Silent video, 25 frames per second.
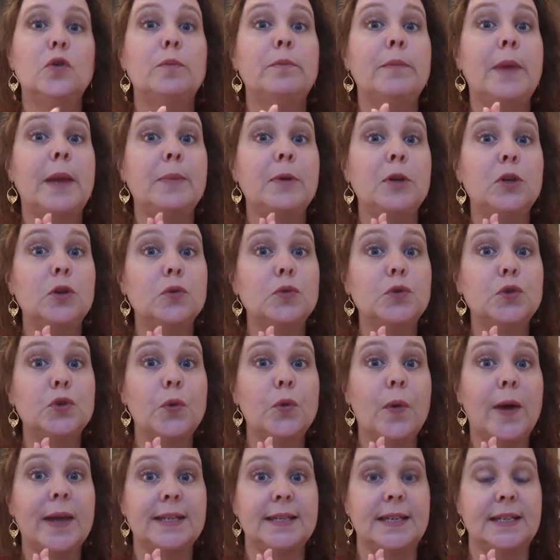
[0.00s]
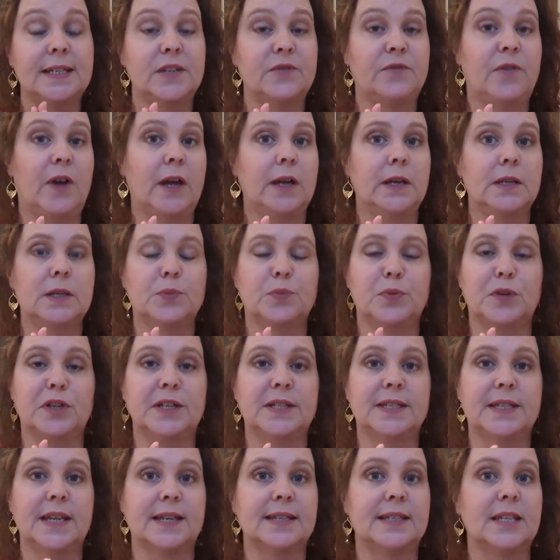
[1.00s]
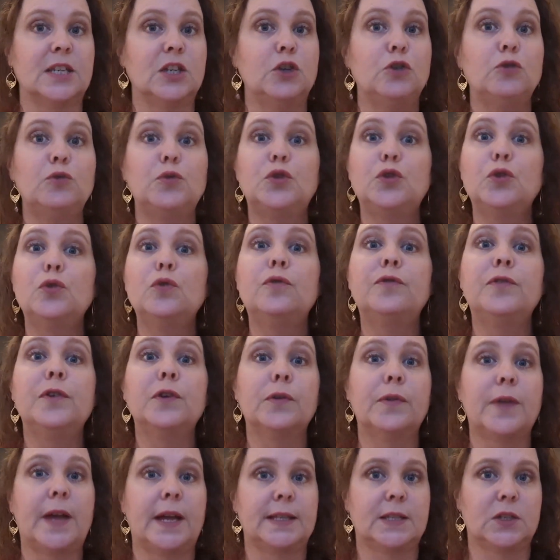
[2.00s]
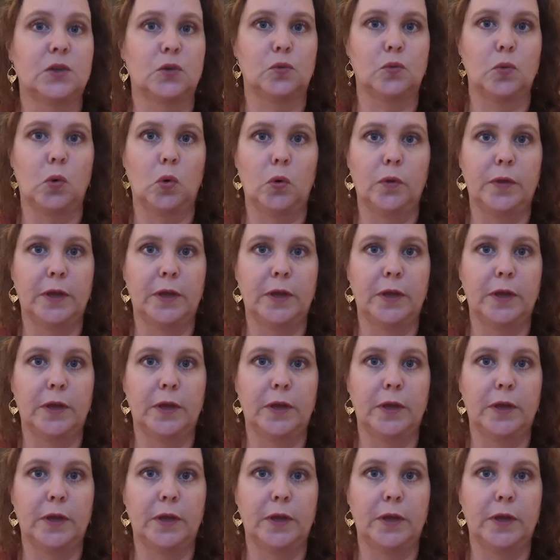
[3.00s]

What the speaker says: maybe you do identify as priestess and you do feel that's a role